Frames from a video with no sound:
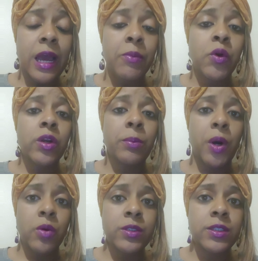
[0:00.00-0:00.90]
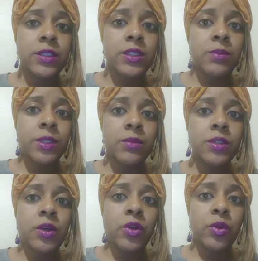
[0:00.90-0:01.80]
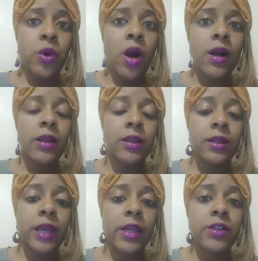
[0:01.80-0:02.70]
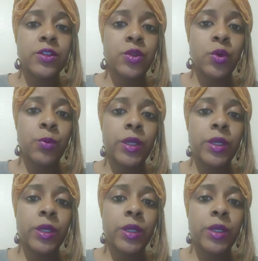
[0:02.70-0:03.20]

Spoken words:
I'm going to post the symptoms so you all can look at it too.